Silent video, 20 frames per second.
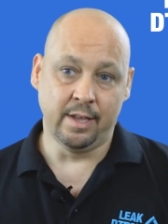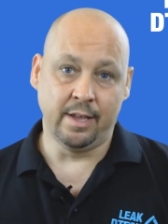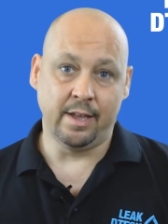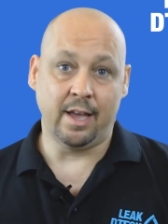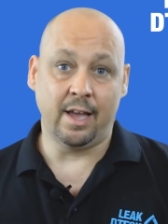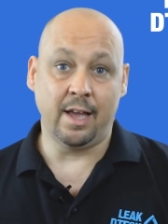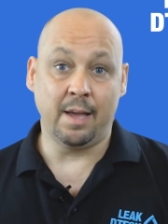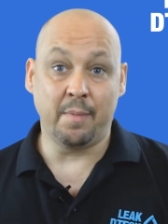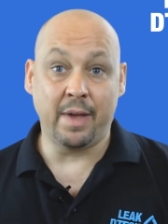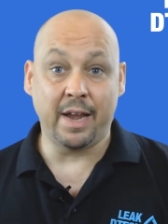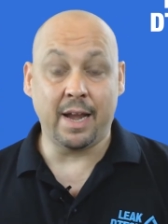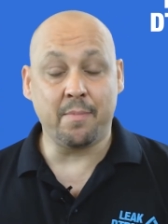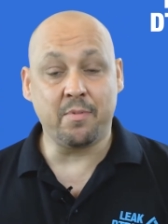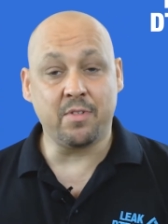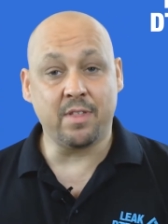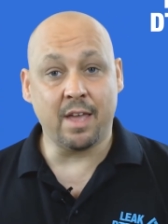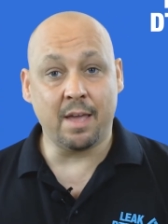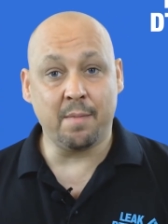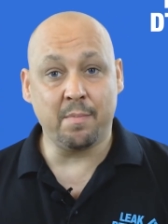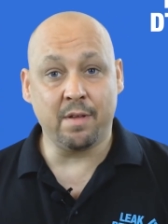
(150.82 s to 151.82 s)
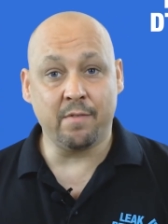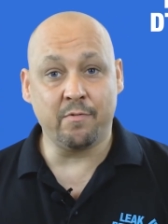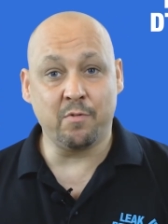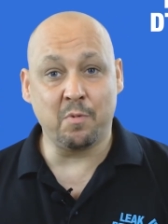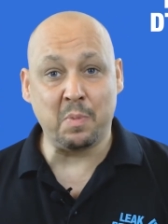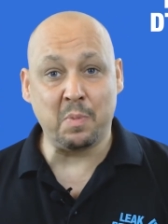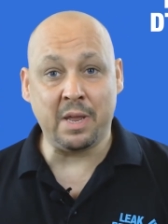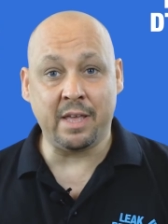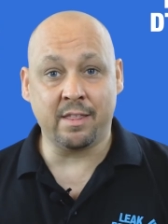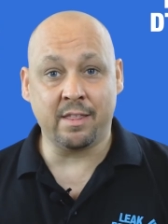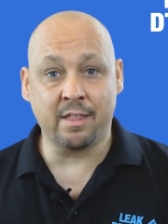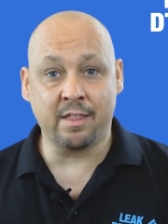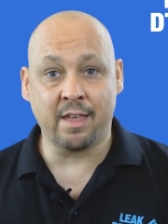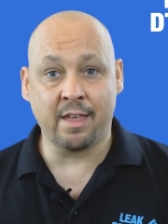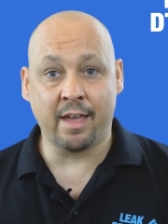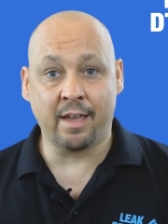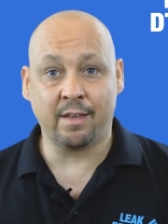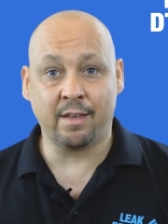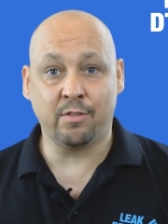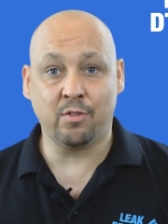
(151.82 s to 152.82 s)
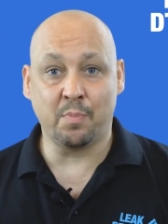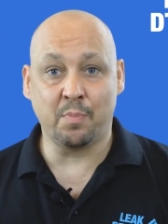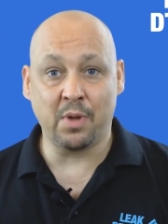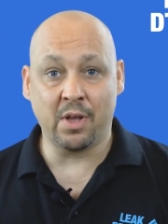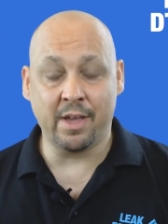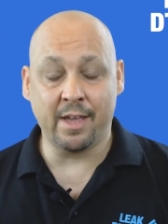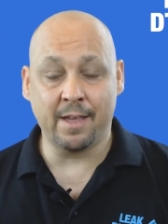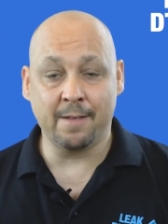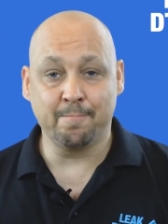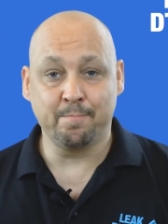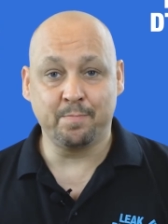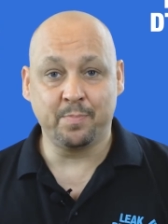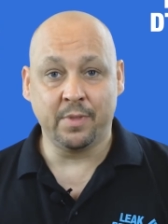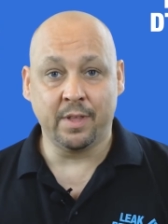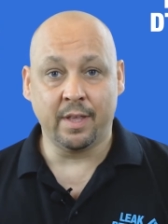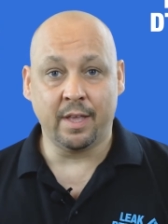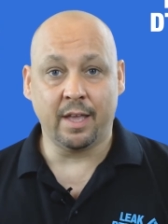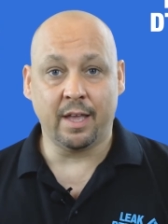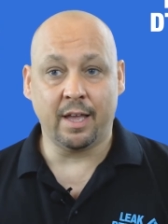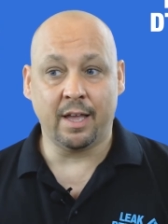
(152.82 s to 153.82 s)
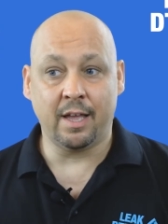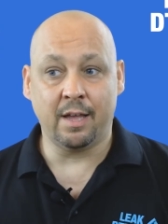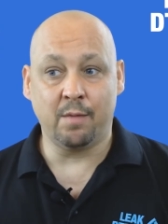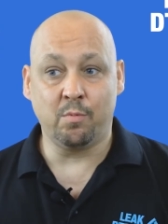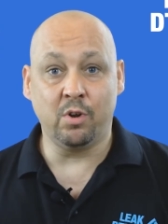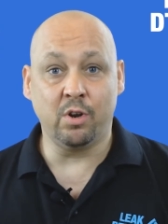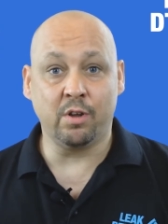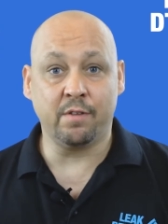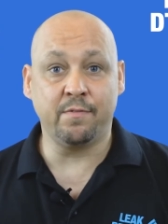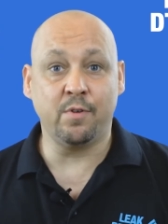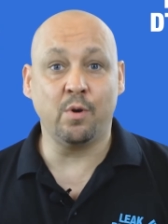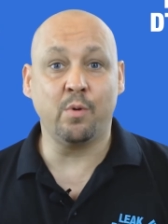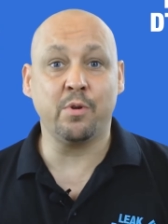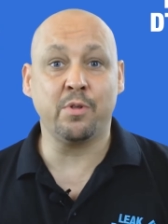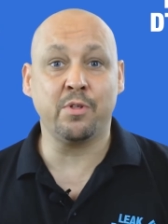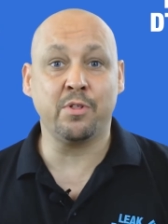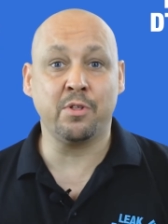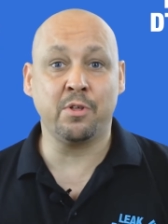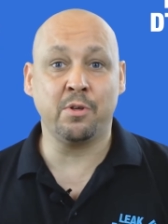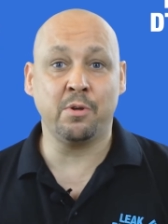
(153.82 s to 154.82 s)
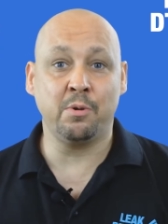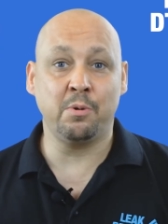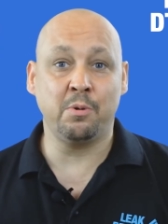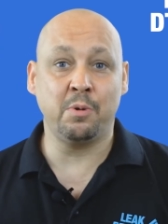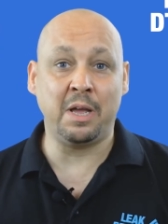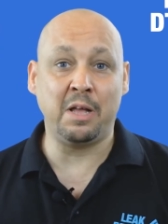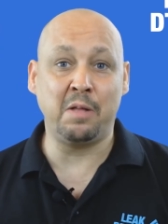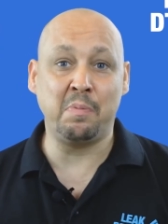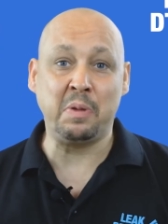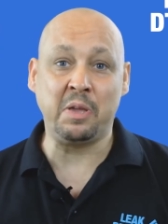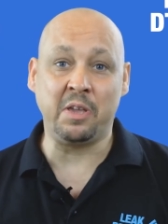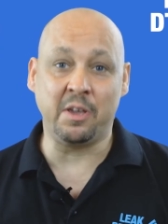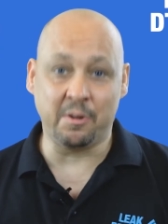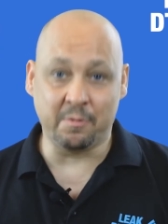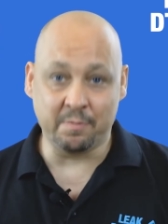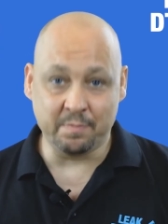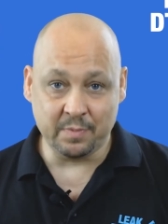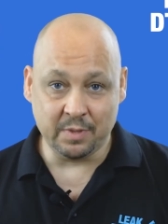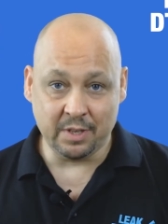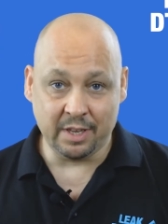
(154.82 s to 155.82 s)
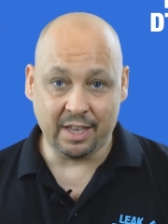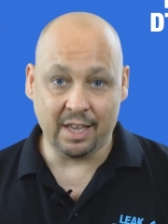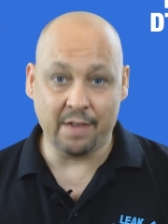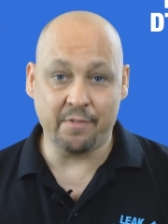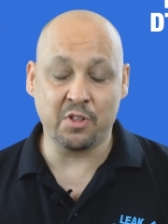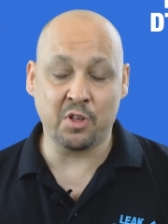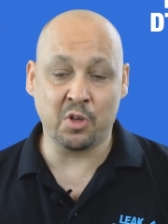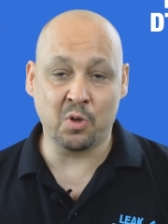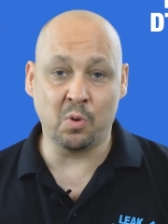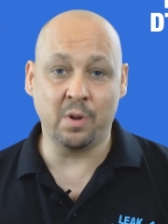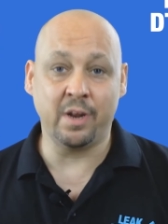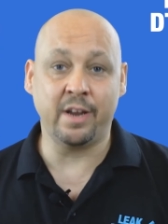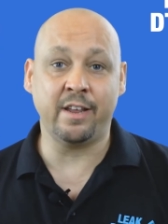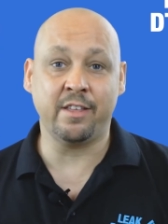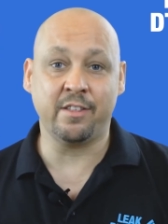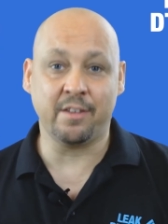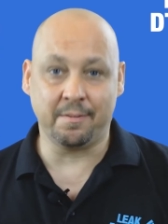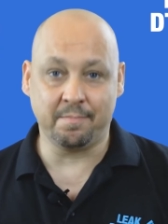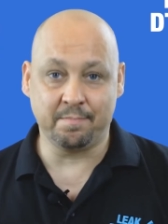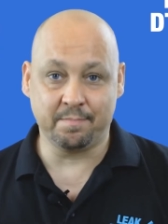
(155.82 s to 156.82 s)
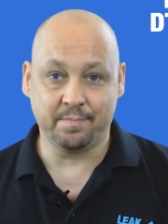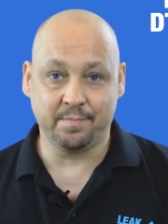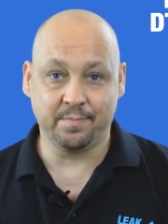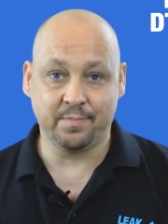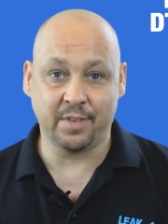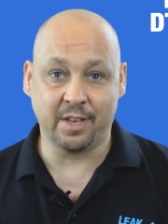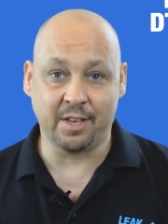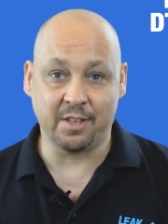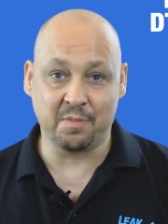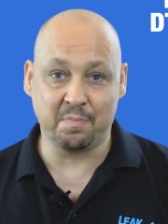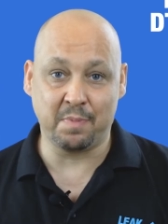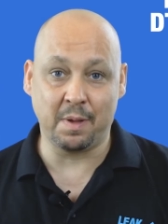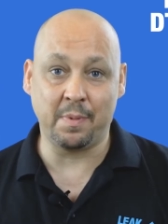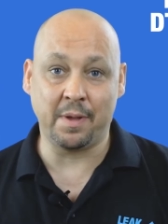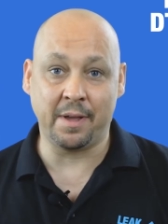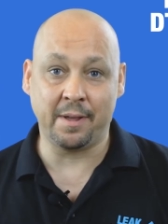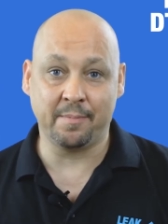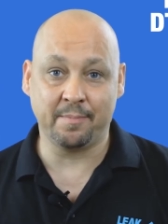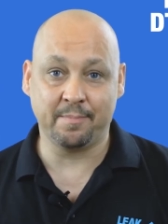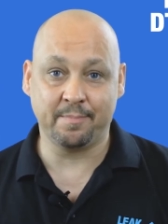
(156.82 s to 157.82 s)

My name's Damien from LeakDtech Dubai. We'll look forward to helping you. Give us a call anytime. Thanks. Bye-bye.